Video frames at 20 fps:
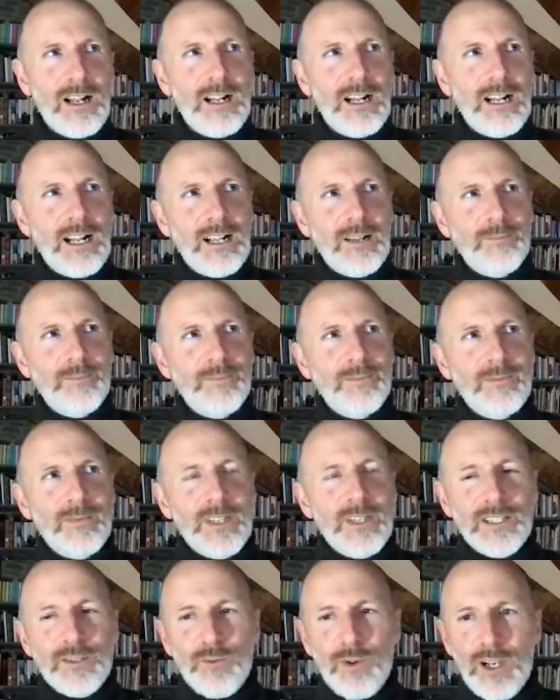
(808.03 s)
um,
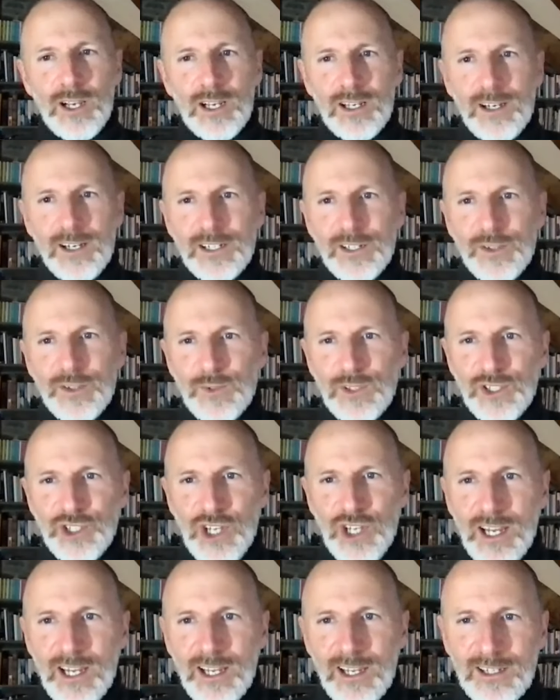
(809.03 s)
in the work I do with
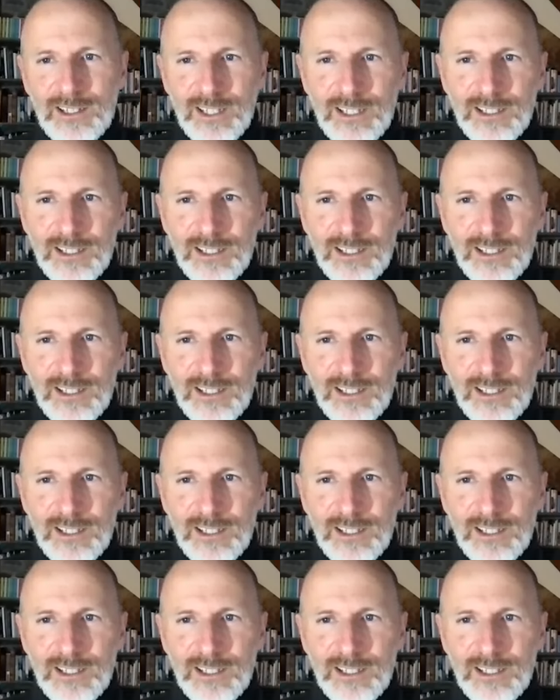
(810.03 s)
Gene Keys,